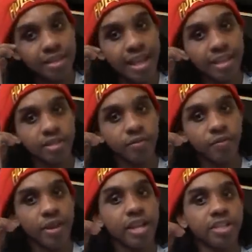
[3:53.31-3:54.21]
the next
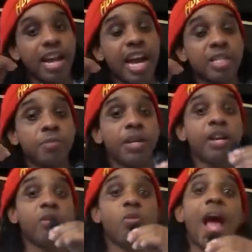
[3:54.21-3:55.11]
franchise
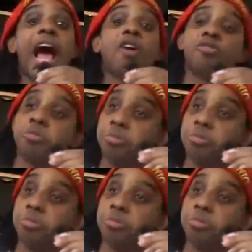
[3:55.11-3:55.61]
player? Wow.